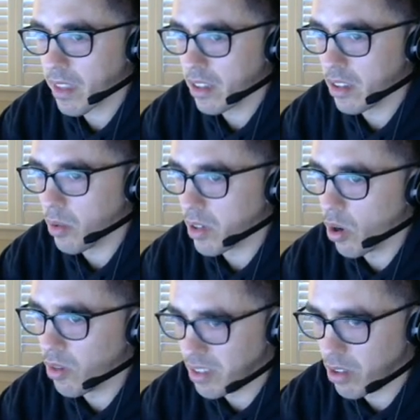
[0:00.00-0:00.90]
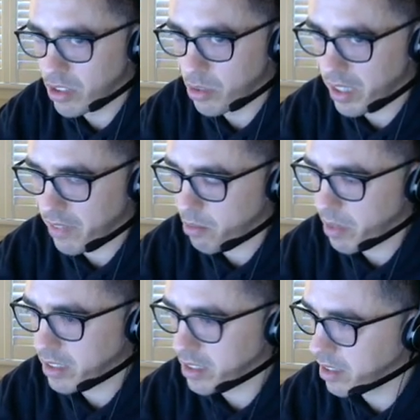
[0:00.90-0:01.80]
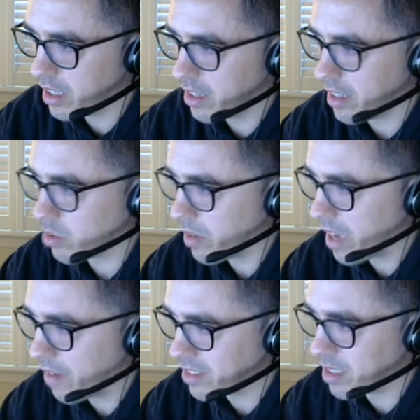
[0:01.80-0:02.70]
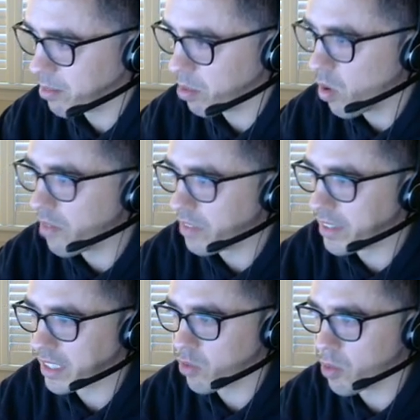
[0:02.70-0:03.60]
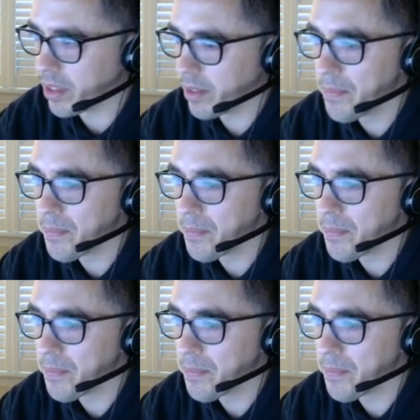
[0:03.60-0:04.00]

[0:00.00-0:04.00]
Don't want to overload you with information. That's why we have the simple OF index formula.